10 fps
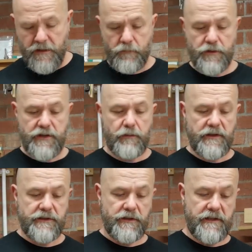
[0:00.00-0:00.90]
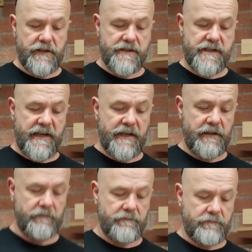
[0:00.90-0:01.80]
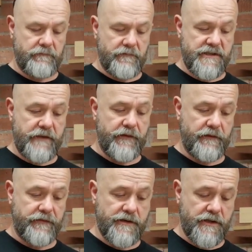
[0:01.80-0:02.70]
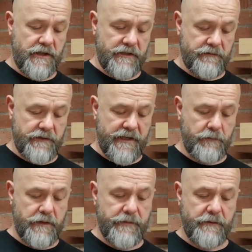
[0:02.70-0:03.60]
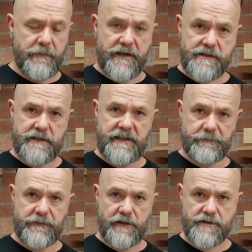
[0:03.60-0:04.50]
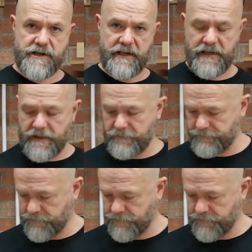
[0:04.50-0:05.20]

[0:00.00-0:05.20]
what you want to do is then, see for your first cut, add a wee bit of masking tape to your side.